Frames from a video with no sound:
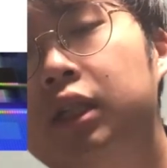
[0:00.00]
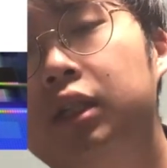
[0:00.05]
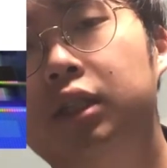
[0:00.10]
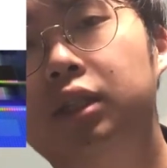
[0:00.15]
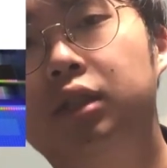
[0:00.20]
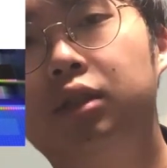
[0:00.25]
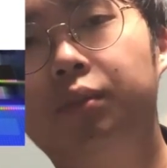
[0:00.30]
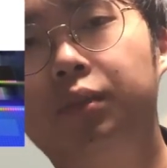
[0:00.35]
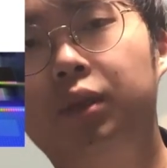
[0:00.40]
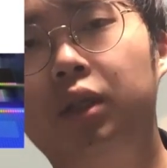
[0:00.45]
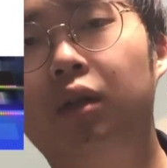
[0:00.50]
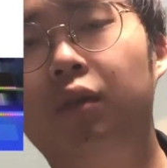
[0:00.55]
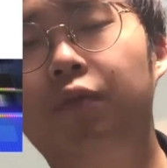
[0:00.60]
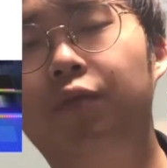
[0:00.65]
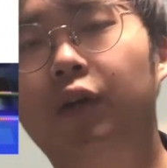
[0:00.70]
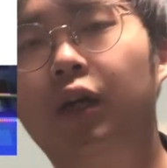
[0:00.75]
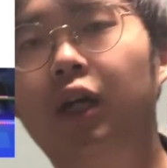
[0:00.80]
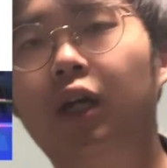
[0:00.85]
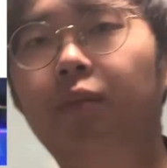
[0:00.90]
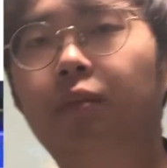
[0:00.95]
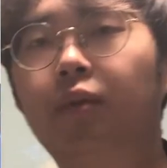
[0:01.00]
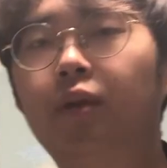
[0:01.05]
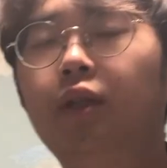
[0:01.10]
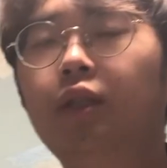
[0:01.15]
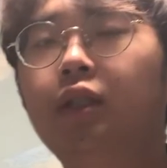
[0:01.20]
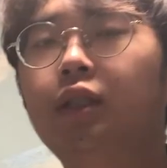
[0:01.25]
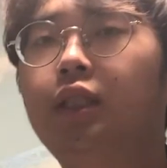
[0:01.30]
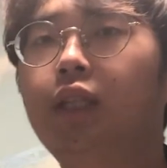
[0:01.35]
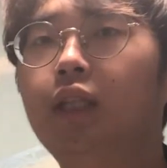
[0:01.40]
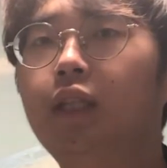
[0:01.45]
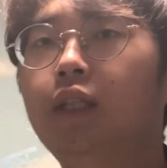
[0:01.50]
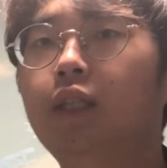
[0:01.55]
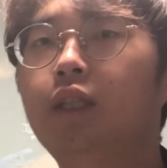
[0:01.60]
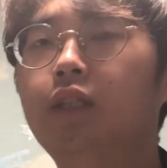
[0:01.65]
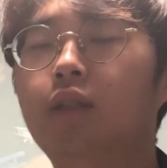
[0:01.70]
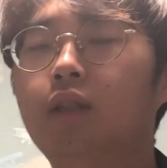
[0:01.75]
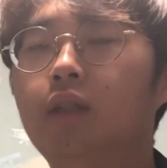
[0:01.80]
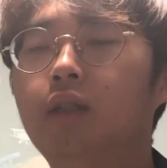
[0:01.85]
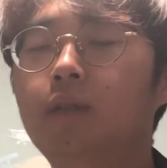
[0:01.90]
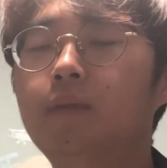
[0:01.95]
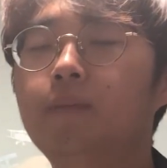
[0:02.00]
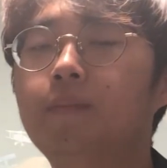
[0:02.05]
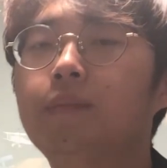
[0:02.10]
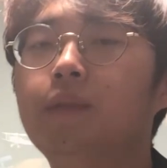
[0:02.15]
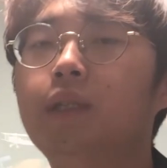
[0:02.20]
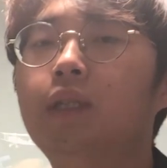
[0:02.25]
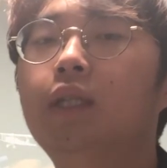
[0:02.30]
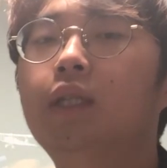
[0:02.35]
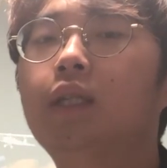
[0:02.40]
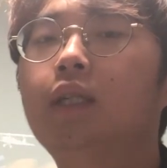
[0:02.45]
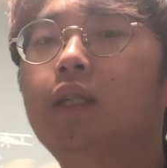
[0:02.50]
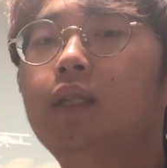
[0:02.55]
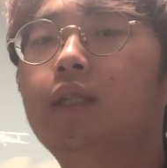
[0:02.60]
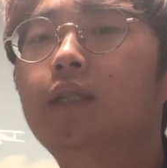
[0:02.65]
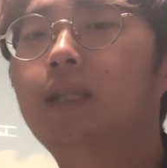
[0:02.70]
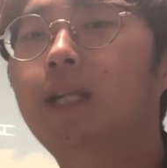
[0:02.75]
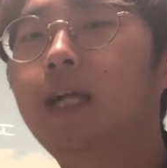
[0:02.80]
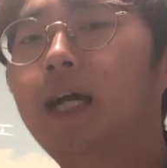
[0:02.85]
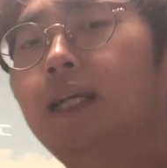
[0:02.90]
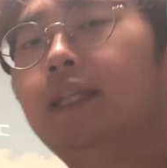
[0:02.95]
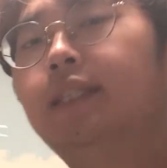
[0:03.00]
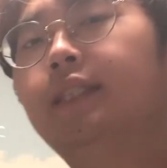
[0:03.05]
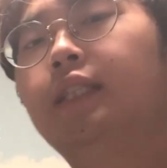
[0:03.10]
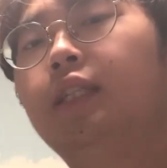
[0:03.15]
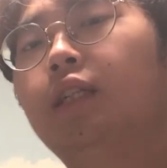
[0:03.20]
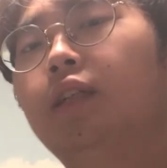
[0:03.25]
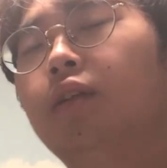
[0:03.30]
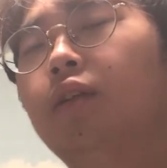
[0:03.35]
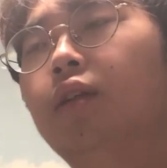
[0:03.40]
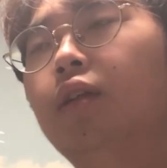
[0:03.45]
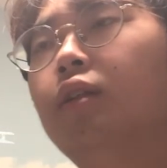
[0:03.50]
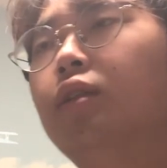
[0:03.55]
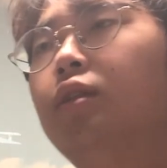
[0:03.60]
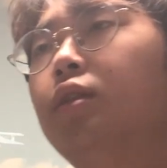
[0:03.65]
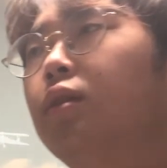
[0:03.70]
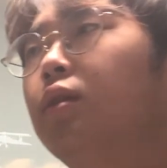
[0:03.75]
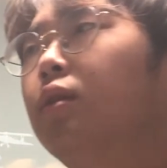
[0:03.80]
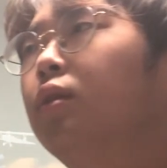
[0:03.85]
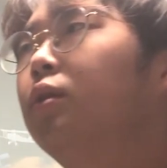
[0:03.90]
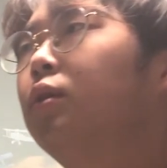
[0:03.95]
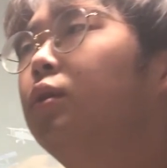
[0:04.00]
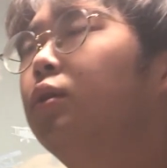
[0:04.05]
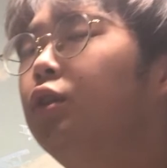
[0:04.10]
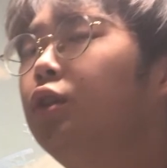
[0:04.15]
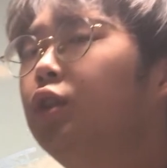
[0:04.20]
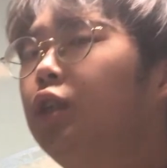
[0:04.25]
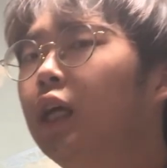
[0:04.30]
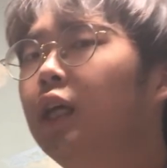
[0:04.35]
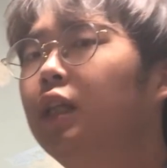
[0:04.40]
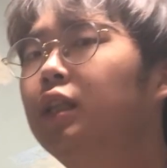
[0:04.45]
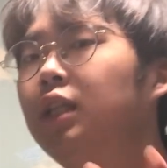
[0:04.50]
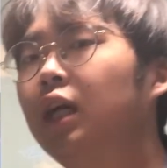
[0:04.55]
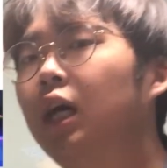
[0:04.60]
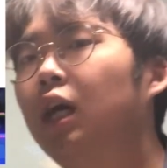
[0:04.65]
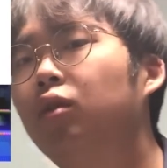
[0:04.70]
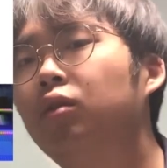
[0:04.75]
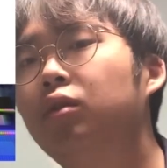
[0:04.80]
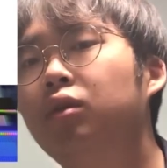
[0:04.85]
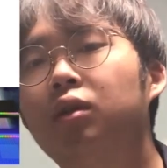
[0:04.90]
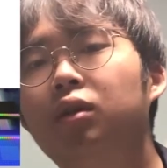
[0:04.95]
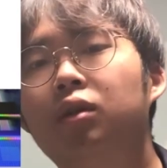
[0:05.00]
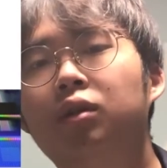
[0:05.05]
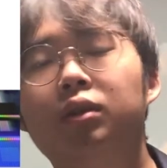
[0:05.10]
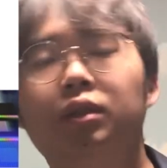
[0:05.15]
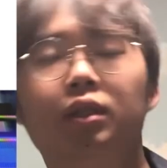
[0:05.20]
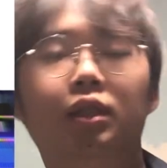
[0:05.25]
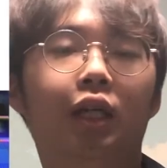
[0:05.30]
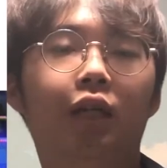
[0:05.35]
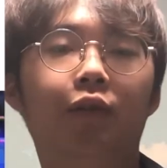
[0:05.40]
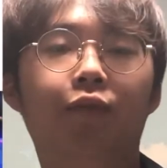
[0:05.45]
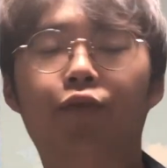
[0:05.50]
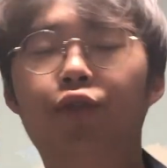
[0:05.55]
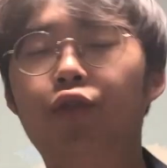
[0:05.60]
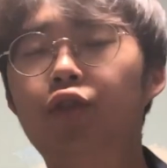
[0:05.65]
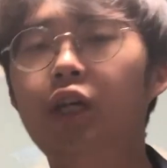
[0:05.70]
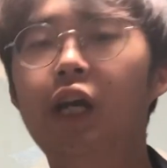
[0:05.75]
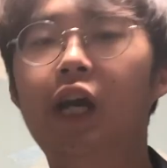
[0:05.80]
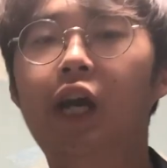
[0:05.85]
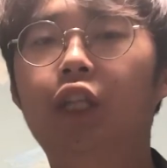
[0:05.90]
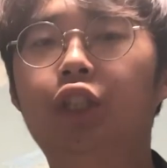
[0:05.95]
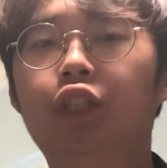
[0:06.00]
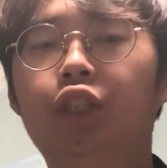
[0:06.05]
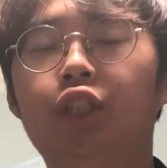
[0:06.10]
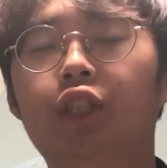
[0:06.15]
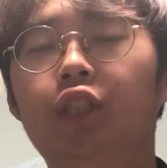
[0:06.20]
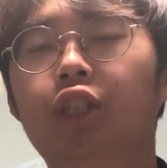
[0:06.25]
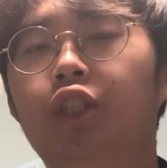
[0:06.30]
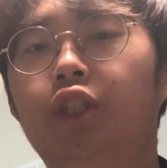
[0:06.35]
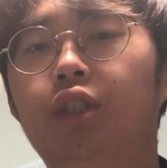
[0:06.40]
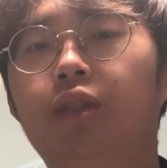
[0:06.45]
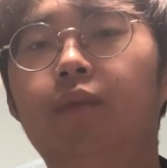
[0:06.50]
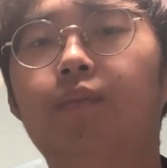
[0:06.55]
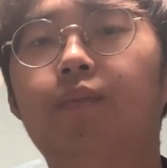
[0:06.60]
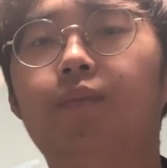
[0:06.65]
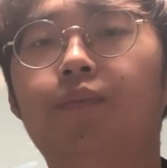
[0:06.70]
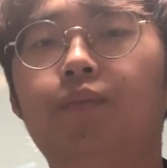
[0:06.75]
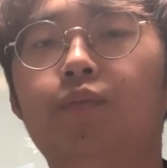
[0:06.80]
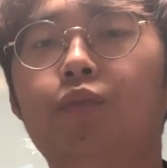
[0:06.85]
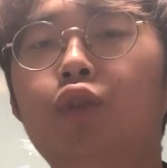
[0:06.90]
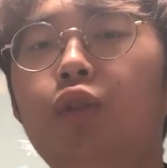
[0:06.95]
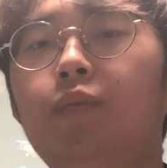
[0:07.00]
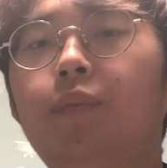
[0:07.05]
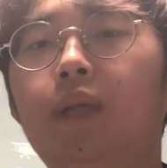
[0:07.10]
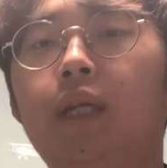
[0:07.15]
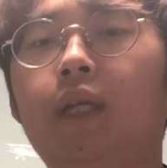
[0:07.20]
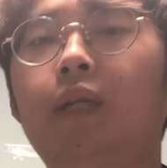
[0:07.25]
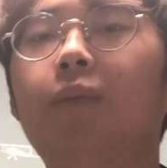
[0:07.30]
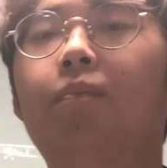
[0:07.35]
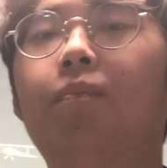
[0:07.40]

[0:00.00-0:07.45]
this optical fiber sending the light signal. So you can download like full HD movie